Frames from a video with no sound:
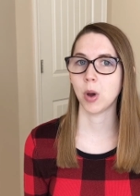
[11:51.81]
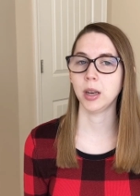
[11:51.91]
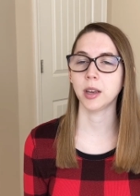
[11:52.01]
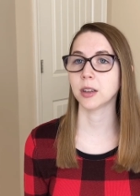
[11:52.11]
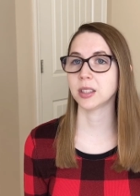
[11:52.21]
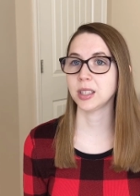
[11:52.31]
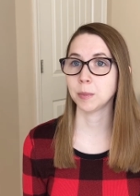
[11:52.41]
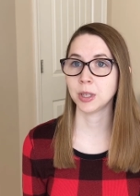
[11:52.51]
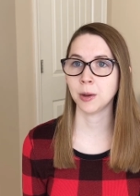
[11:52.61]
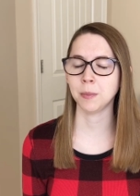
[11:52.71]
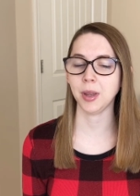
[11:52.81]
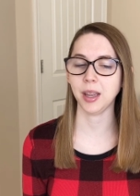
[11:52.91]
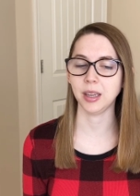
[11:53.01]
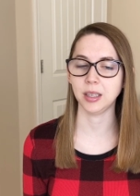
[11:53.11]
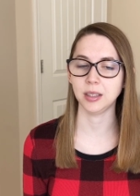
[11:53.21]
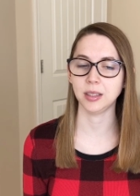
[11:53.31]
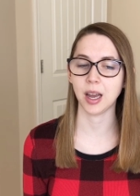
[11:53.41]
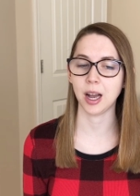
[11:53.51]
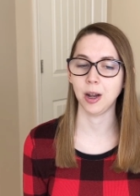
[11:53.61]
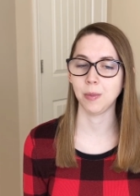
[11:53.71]
Another symptom is
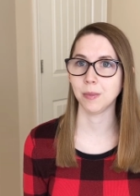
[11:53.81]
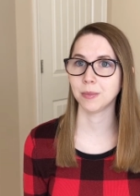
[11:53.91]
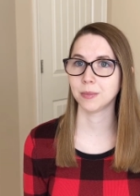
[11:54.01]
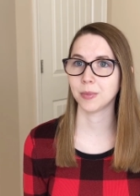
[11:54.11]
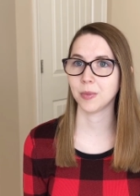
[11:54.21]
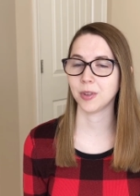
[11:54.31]
um,